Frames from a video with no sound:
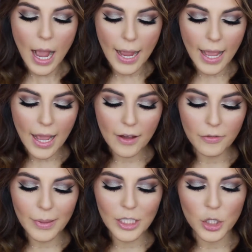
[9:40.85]
I
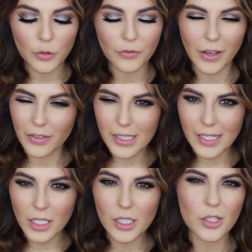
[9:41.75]
have my 2
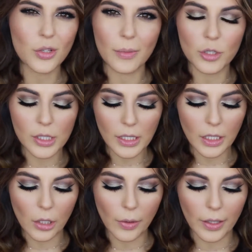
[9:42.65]
favorites here, and so I'm just
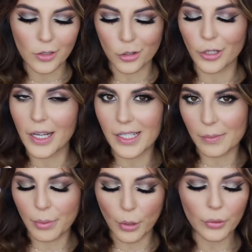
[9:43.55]
gonna go ahead and show you
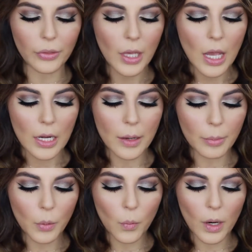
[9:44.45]
guys both.
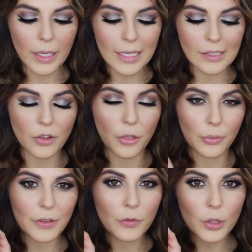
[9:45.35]
Number 1 is
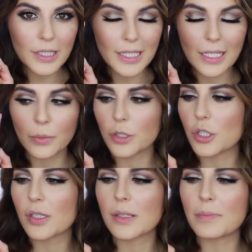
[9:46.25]
314, which
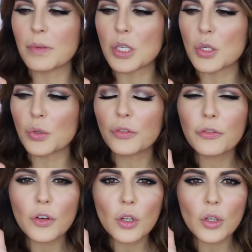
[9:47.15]
is this
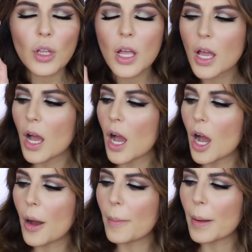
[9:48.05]
beautiful
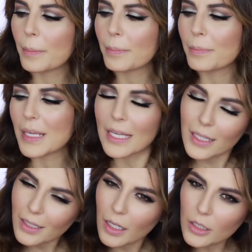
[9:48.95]

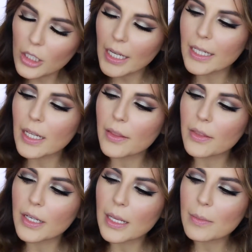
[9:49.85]
pink color,
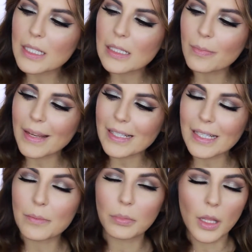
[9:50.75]
and the name is
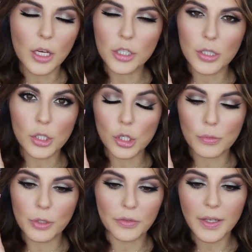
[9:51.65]
Spicy Blush. It's
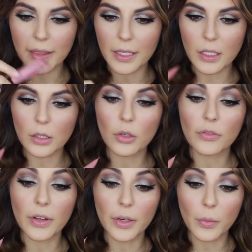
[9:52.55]
so beautiful. I think it'll
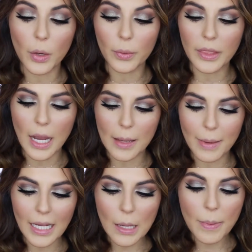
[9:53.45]
go very well with the eye
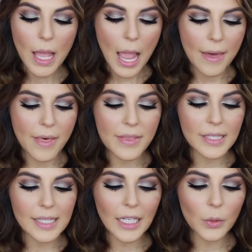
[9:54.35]
makeup. And then the
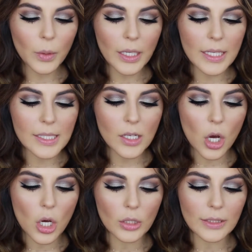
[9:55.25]
second one is
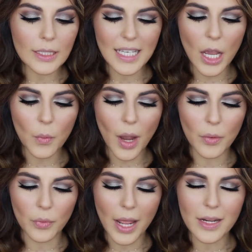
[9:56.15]
called
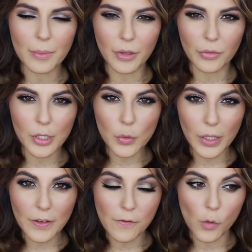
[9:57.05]
DIY Red number
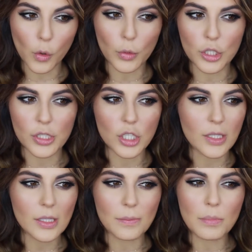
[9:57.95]
324, which is
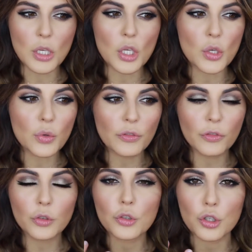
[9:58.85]
just this
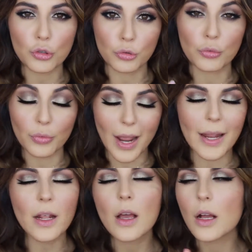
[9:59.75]
beautiful true
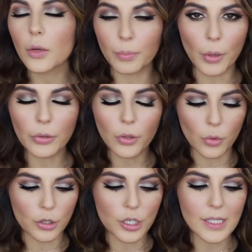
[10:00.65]
red. Both
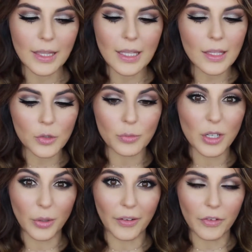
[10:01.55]
gorgeous. I think this would
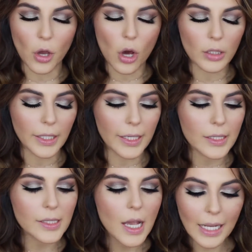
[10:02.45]
be great for the holidays.